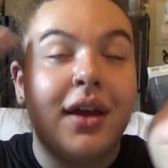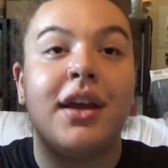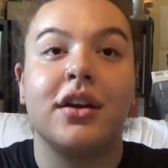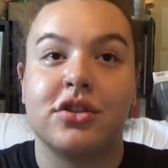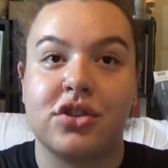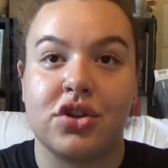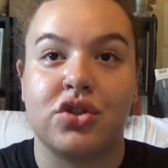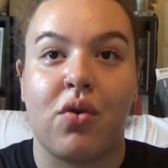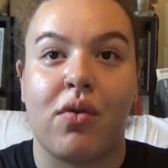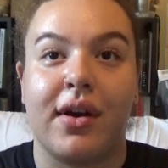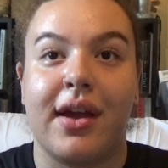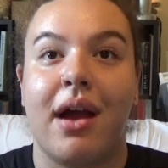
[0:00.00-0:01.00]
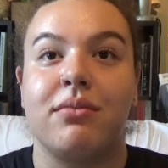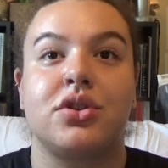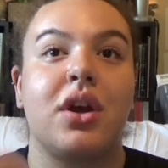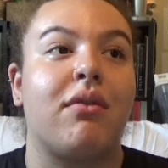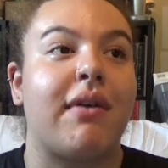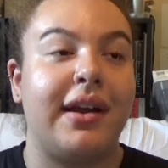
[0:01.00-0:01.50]
here's the story, I'm
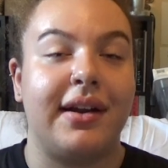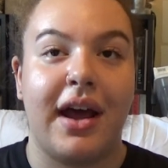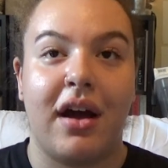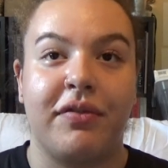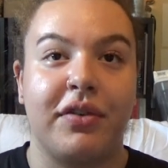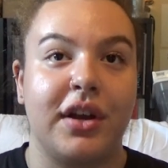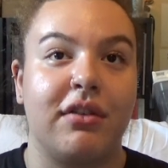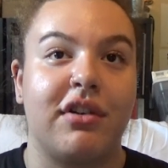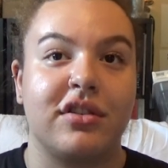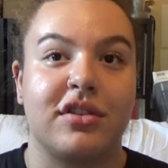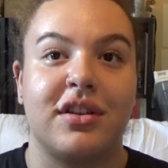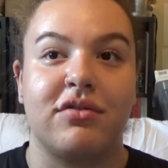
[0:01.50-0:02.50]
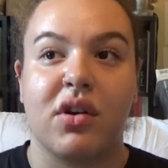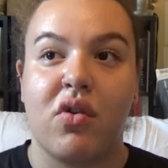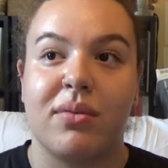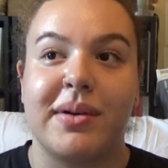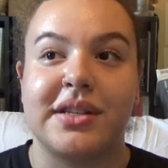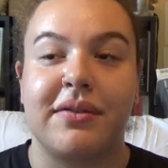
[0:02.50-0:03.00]
just gonna write it out for you rather than
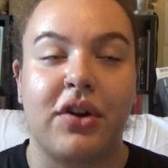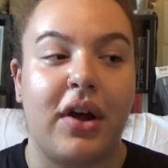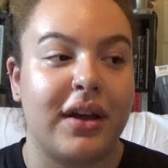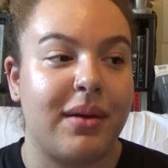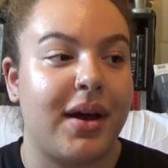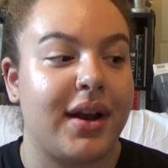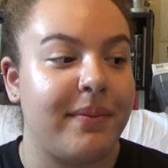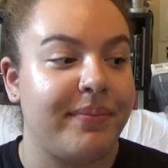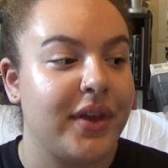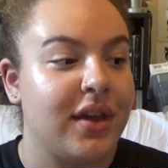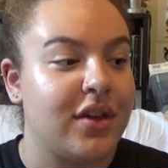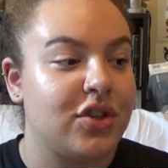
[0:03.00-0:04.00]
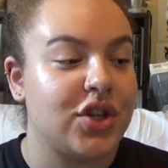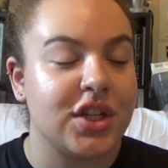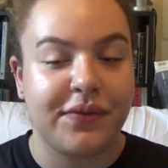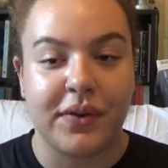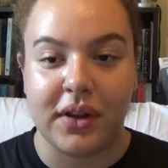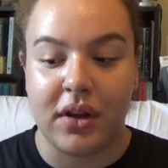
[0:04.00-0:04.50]
record myself talking about it.
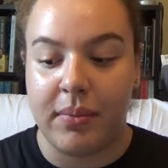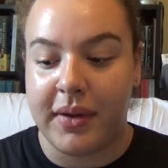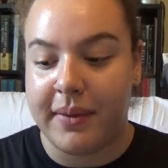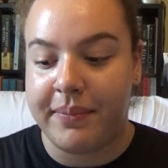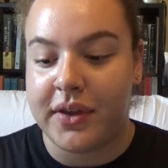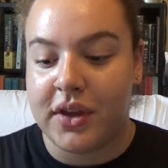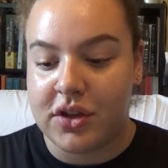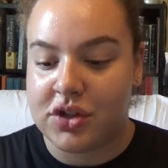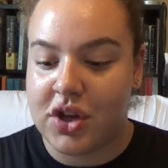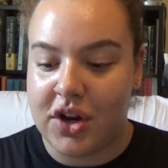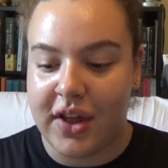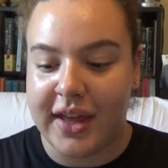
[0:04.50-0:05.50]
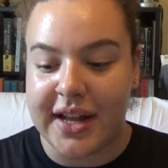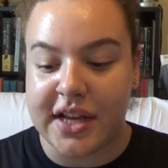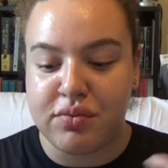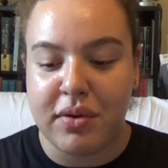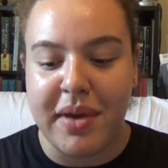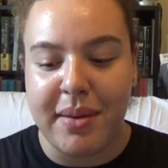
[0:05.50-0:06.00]
Just for a little bit. So, like,
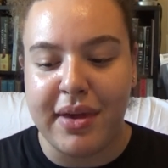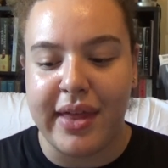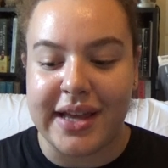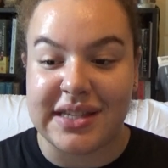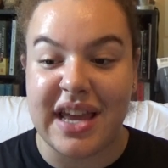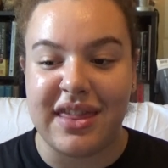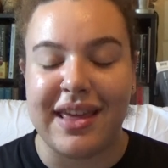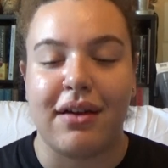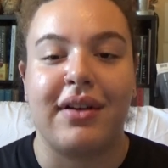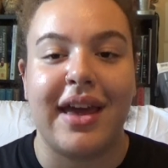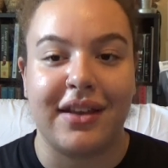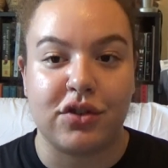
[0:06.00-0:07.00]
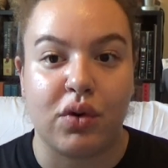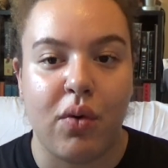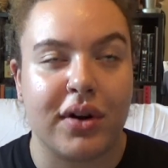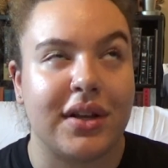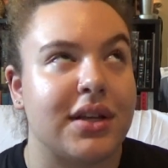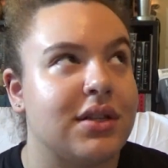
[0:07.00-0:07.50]
that's what made me last night thinking, okay, let's
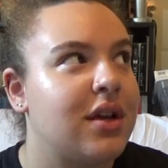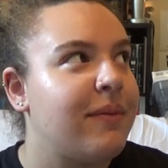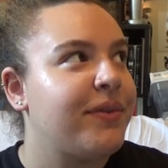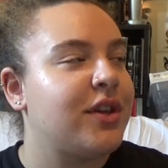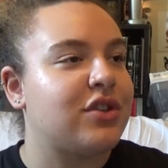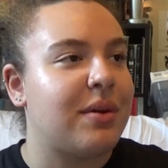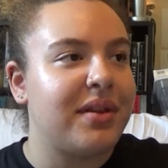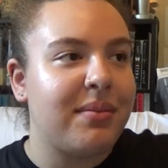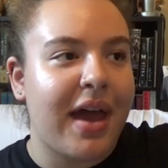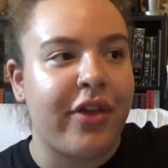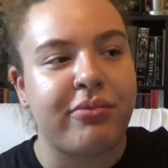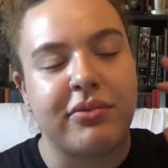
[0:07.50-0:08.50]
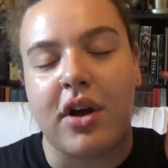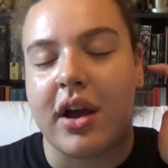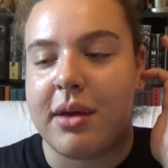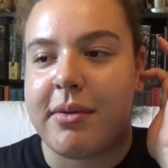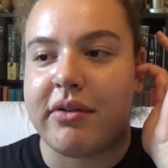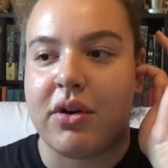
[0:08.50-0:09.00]
record this. So I'm in the bathroom
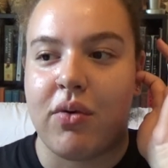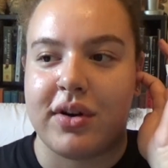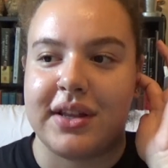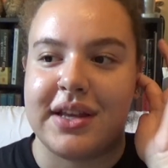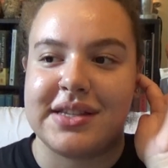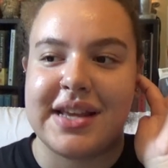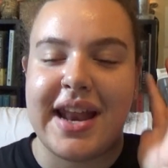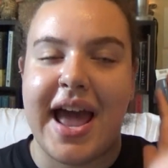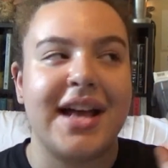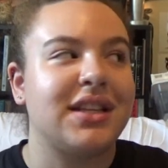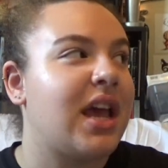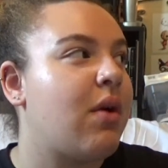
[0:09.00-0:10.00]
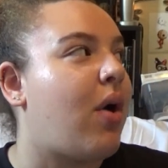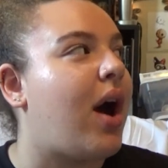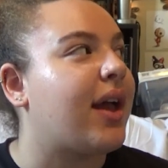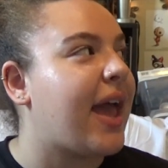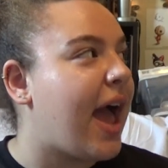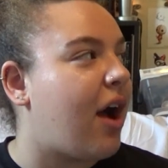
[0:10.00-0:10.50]
talking about recording this, and as I
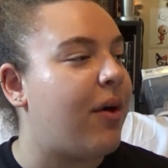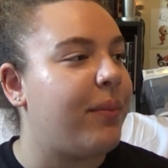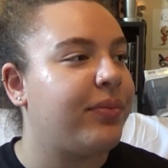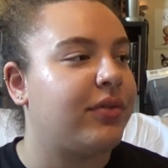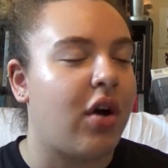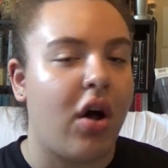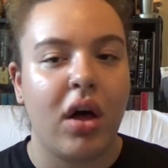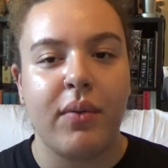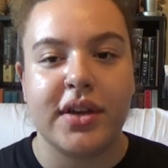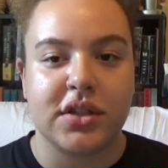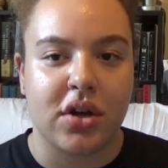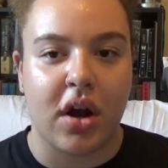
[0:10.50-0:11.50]
walk out, the hallway's